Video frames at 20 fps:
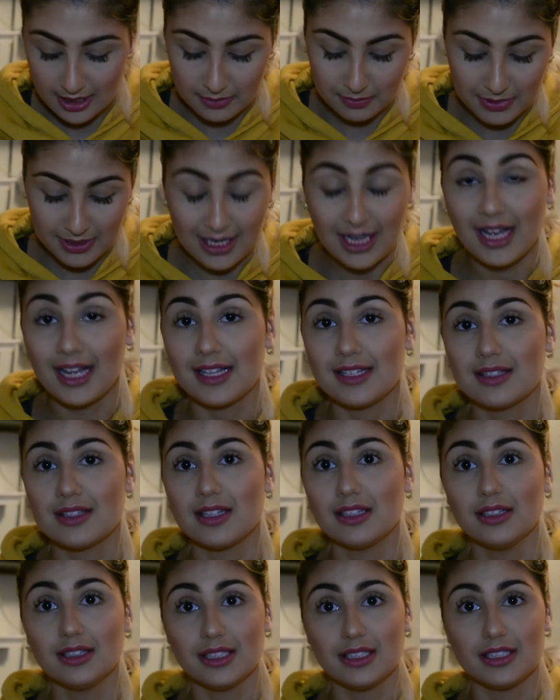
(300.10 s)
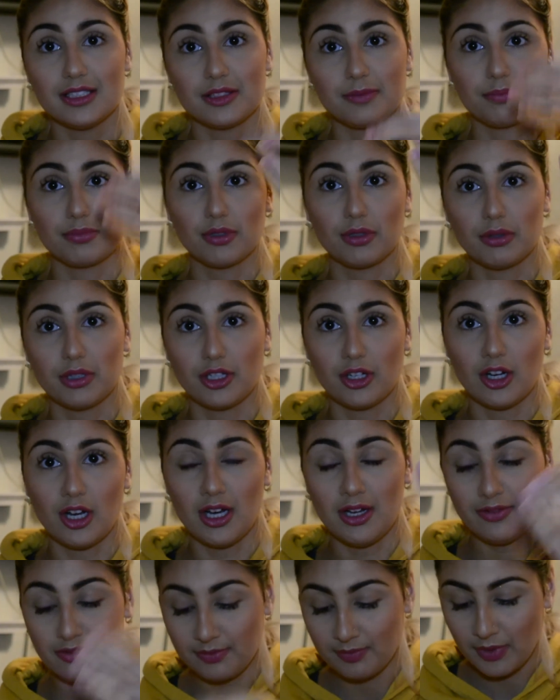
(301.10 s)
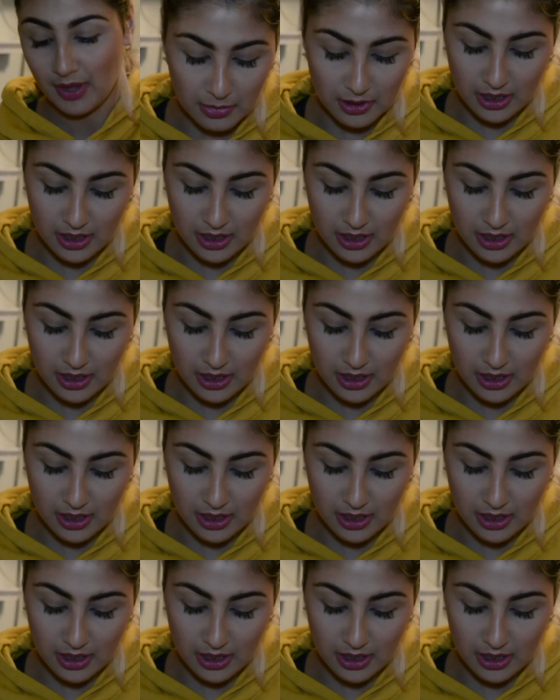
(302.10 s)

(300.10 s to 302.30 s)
because the lid is broken off. But